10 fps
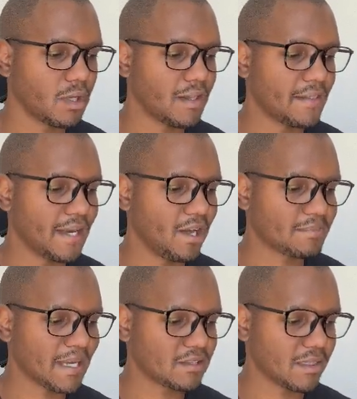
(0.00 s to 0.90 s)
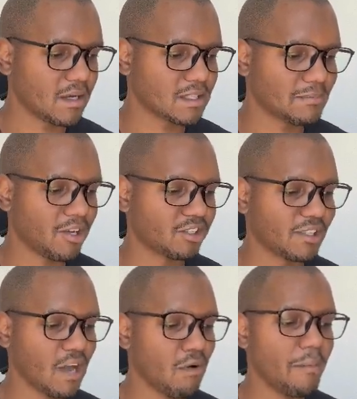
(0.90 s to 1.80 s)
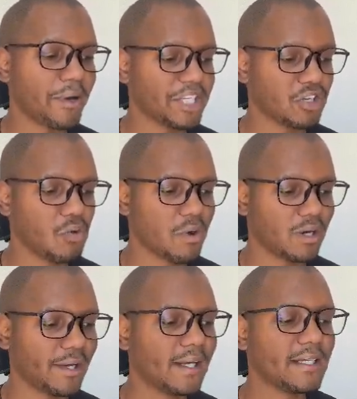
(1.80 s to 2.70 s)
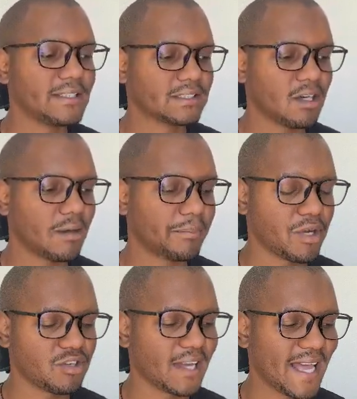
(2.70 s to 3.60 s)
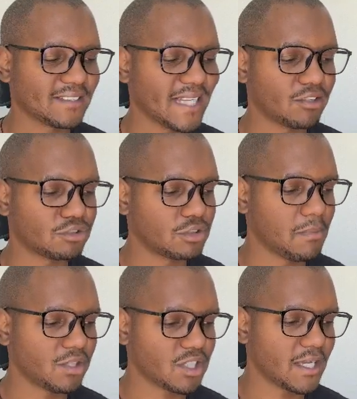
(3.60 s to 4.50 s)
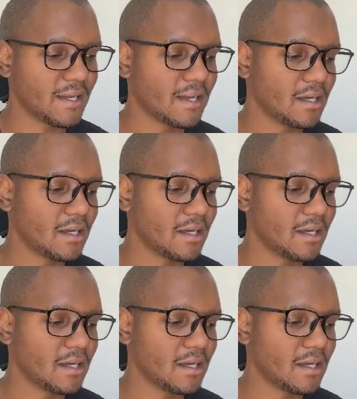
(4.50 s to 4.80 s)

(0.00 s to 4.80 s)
And then now it's back to 30 miles an hour, but you don't want to start putting your gas down too much here,